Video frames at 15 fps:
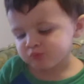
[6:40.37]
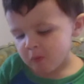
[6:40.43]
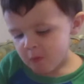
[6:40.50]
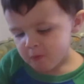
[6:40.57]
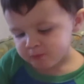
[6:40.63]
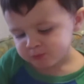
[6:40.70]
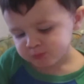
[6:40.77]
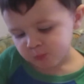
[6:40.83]

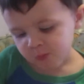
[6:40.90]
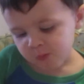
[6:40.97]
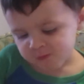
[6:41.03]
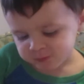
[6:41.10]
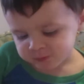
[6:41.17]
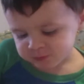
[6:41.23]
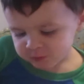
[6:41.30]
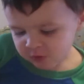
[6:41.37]
Oh, look at that
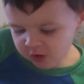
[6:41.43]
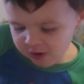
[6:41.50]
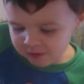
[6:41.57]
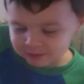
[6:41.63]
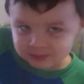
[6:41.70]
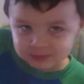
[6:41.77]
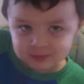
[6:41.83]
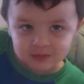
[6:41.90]
hair
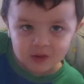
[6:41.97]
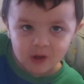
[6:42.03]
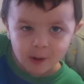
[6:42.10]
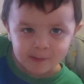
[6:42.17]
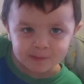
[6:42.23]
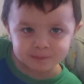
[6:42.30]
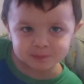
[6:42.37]
today, buddy.